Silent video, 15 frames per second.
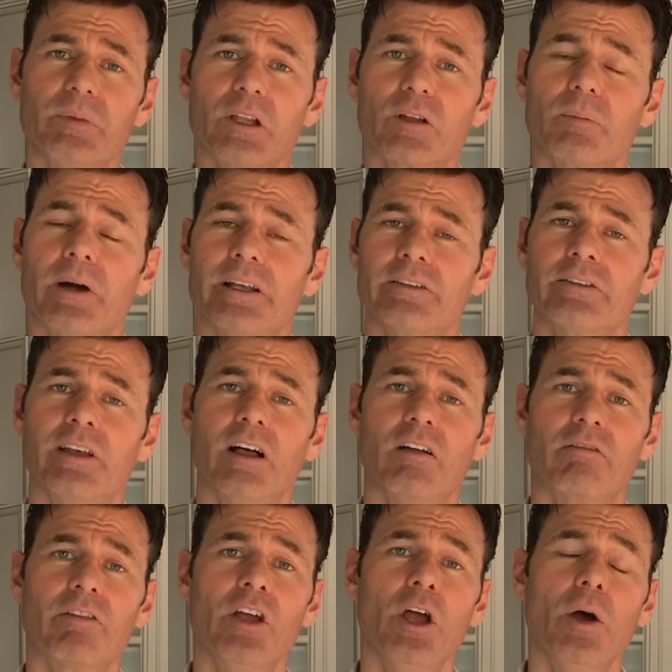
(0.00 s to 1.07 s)
milk
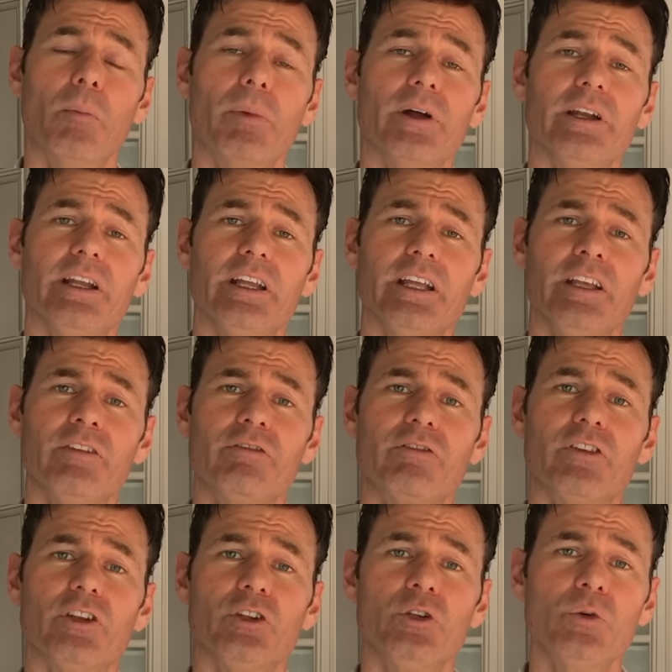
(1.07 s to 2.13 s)
myself, but
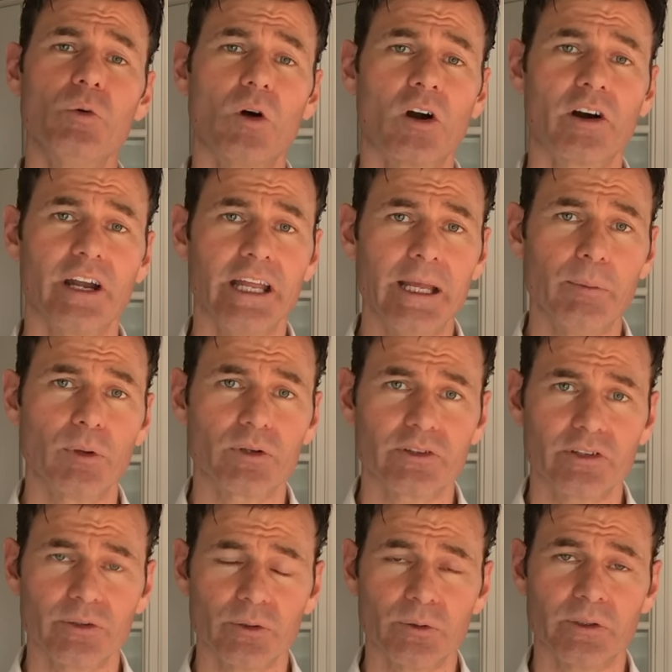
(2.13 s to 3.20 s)
if you are able
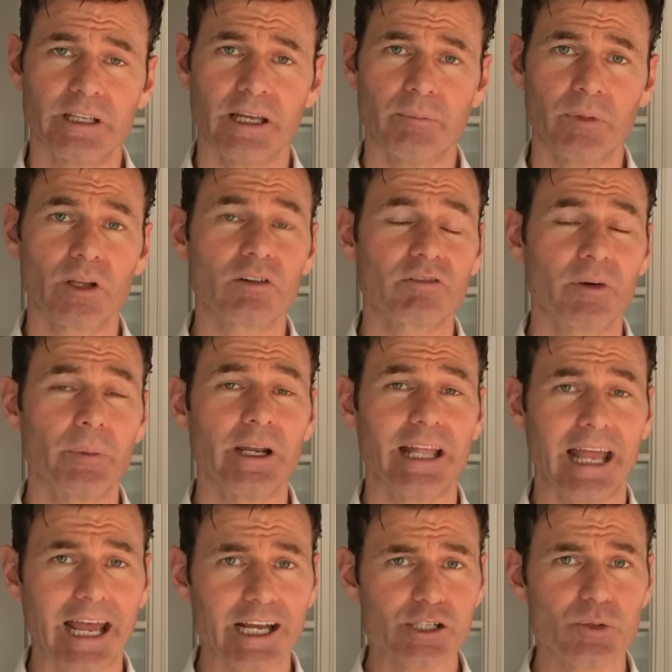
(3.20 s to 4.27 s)
to get milk from an
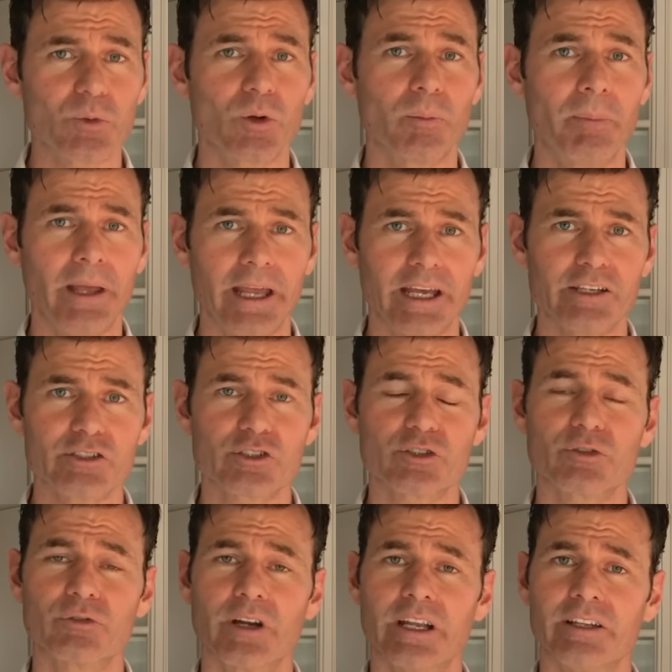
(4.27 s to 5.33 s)
actual
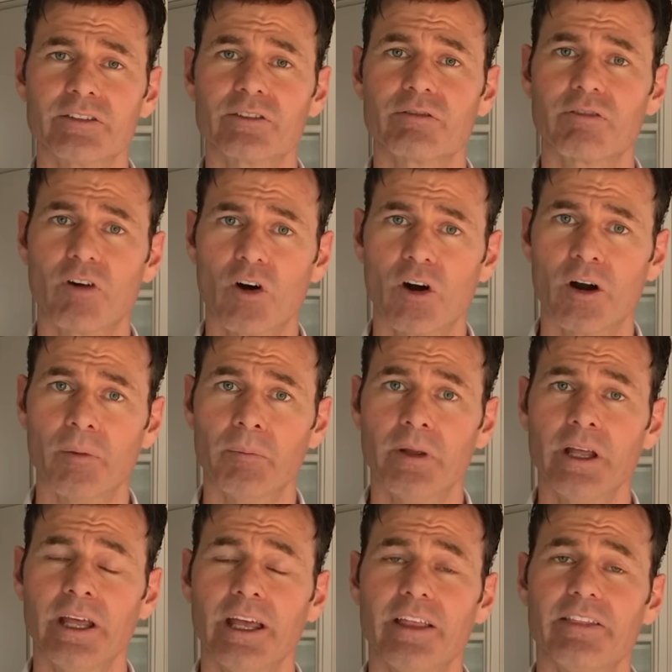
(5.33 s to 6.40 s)
pasture-raised farm
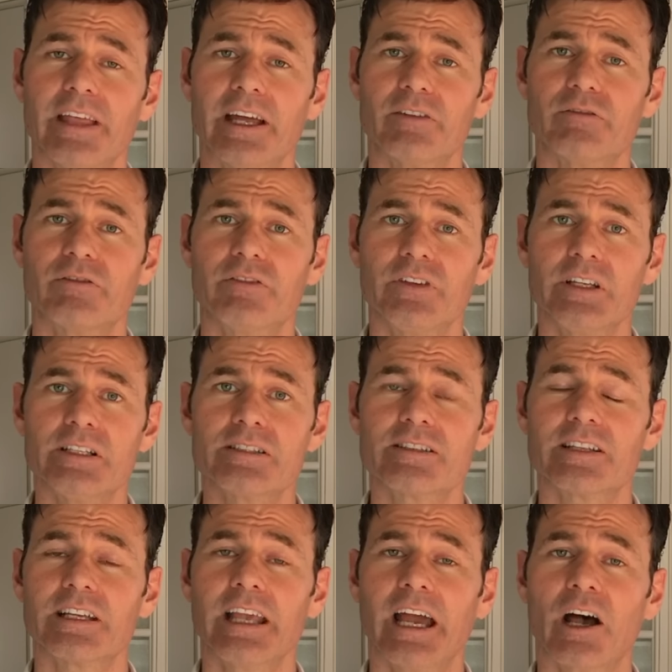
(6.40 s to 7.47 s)
that feeds
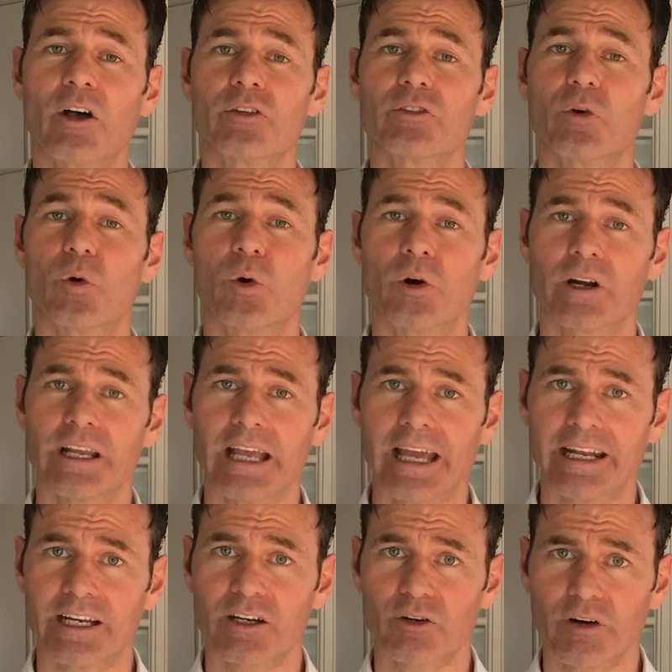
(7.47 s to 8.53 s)
the cows
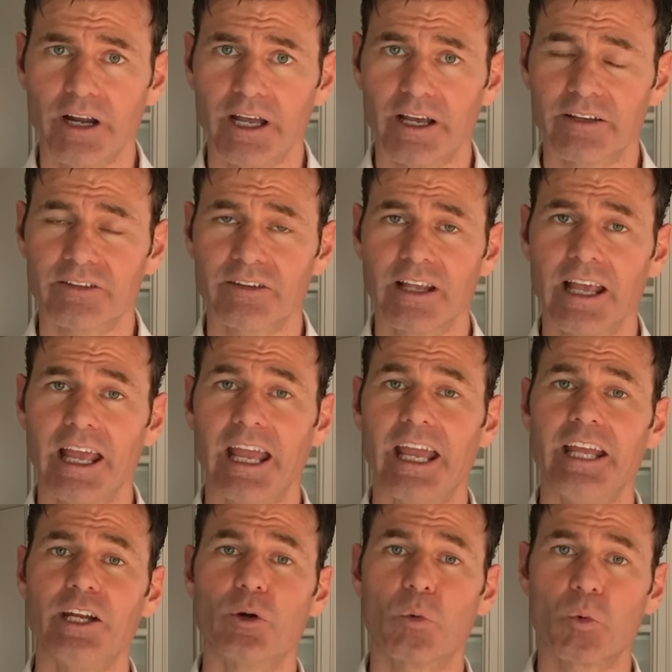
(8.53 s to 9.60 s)
organic grass,
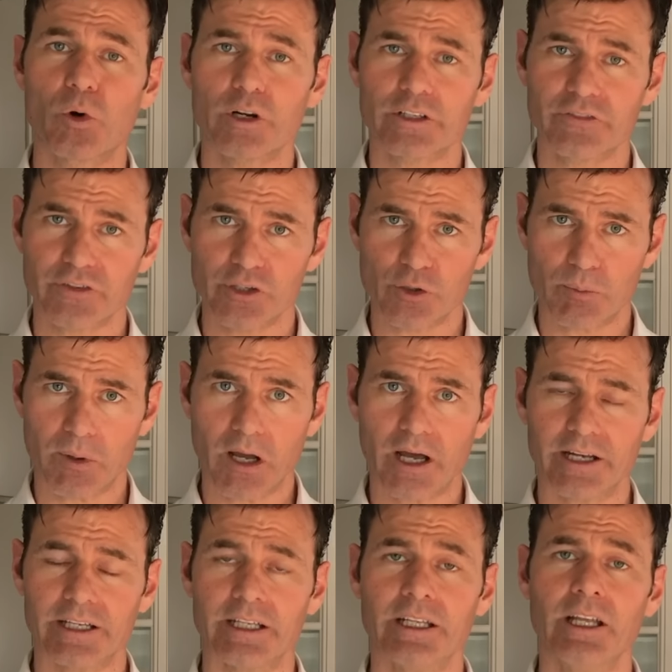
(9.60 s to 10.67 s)
and it works through your
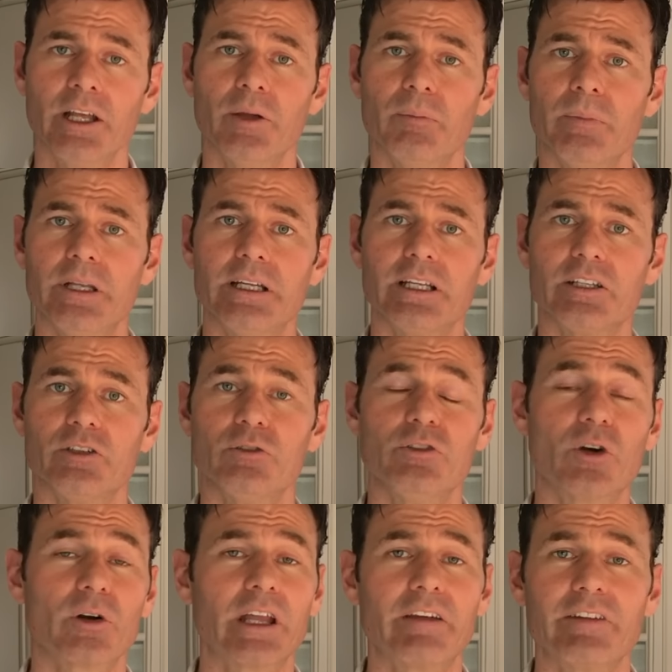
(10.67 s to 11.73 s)
body, meaning you
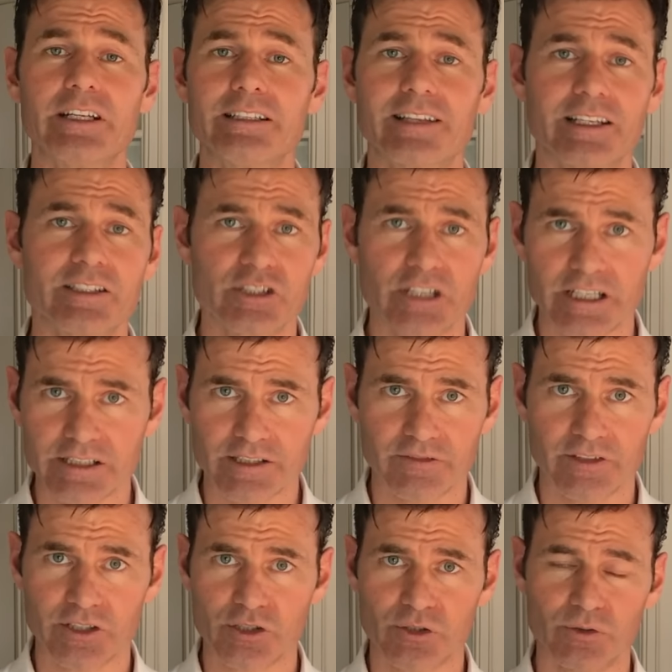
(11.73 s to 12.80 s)
don't have any digestive
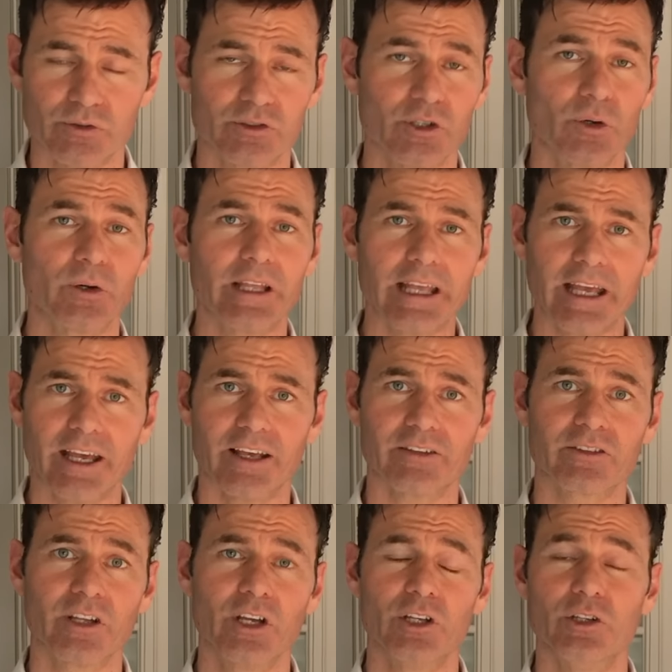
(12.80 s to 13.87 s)
issues, no
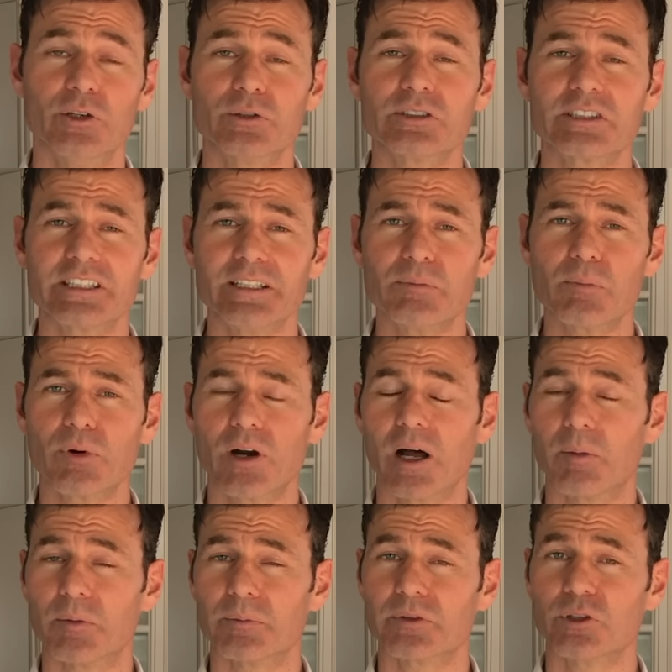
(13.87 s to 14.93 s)
gas, no skin
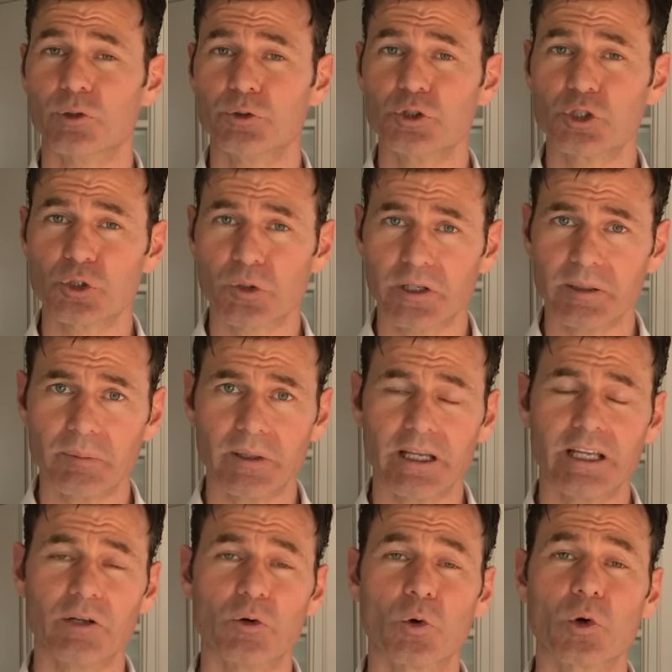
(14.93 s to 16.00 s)
problems, no joint
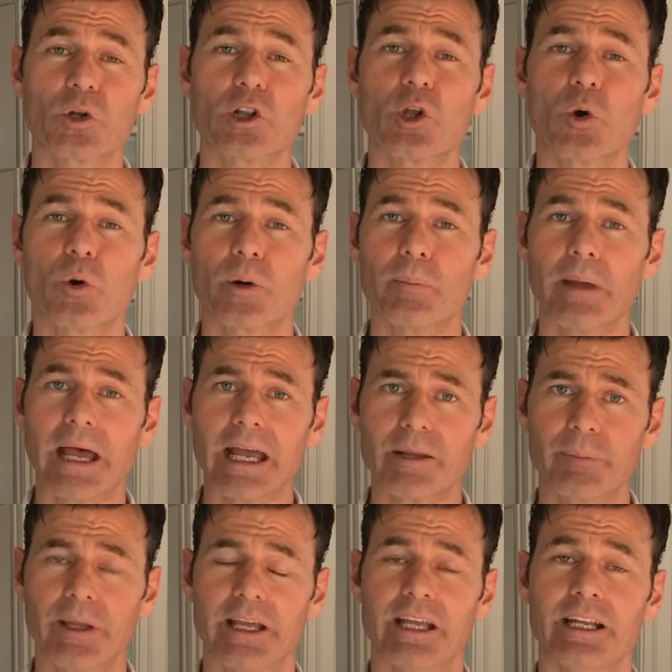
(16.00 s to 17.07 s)
pain or lower
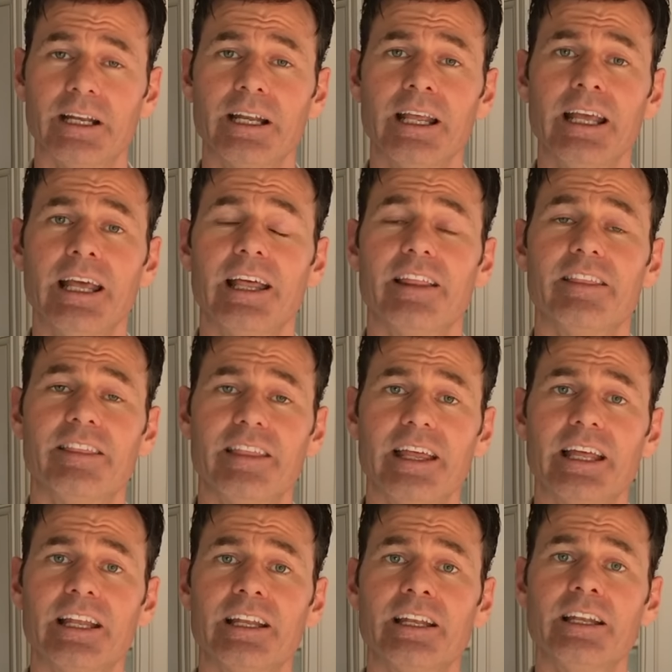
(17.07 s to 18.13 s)
back pain,
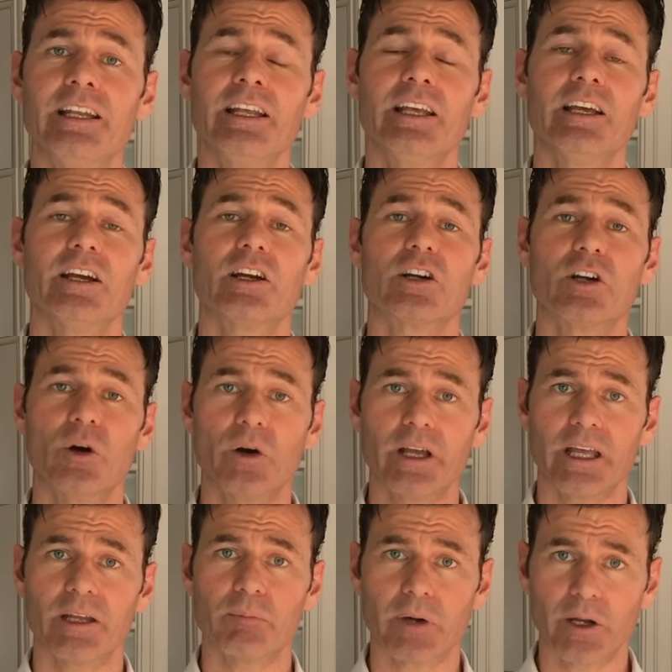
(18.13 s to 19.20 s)
then go
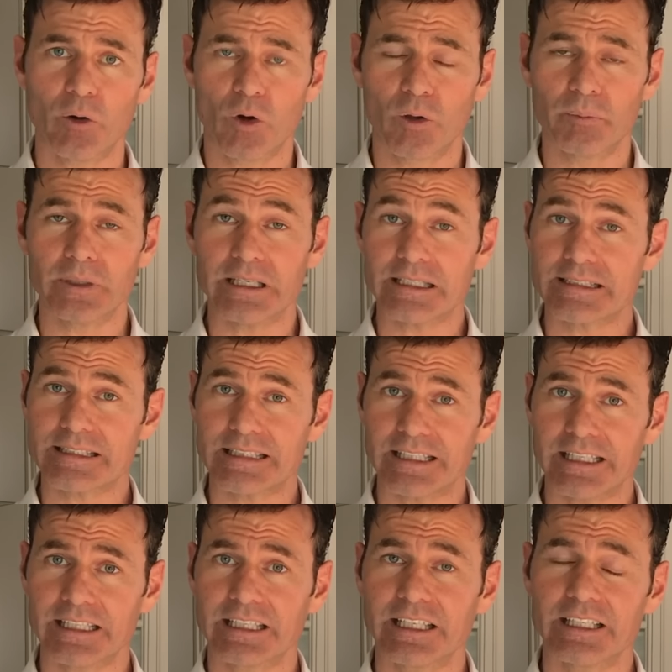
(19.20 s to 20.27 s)
ahead by all means.
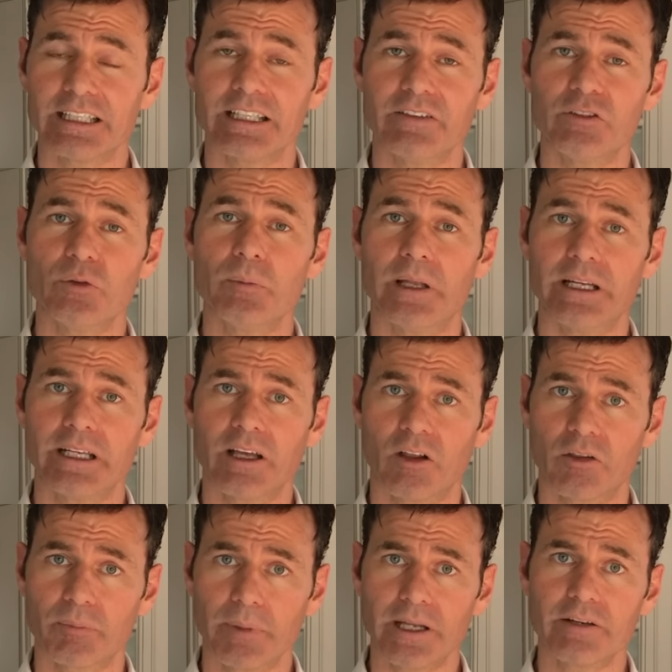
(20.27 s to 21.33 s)
It can give you many
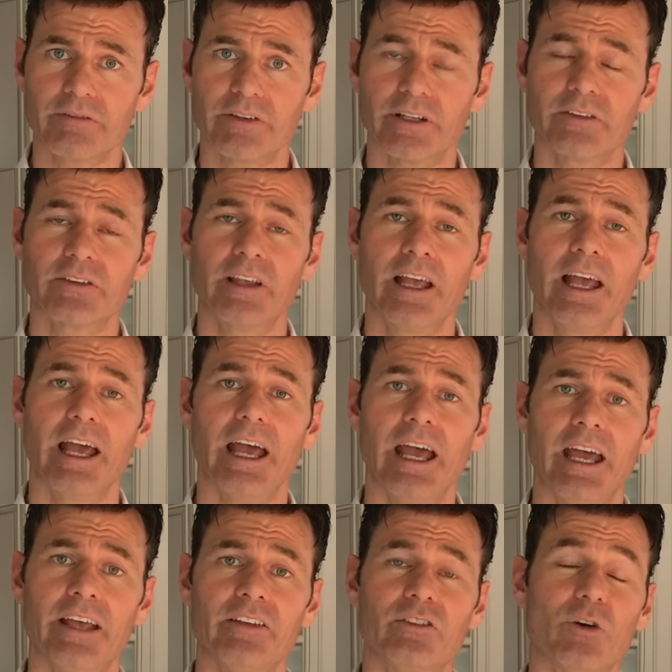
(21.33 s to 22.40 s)
health benefits,
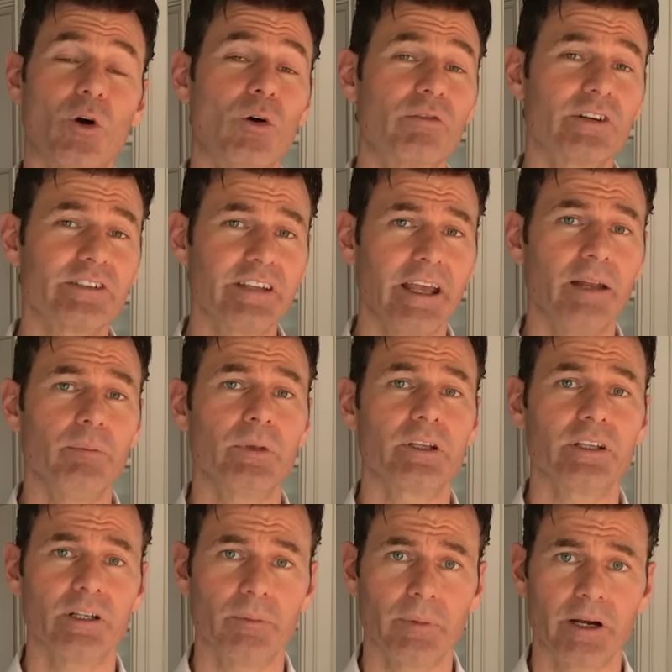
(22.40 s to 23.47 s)
as over 10
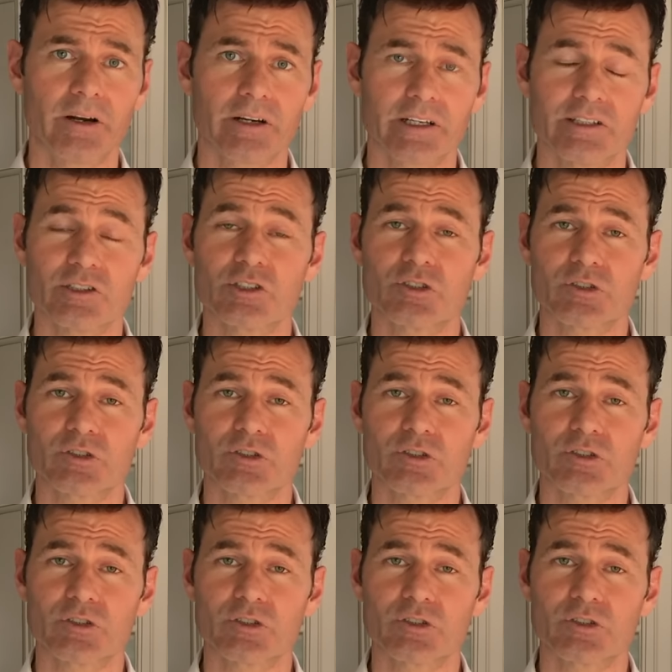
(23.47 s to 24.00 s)
million Americans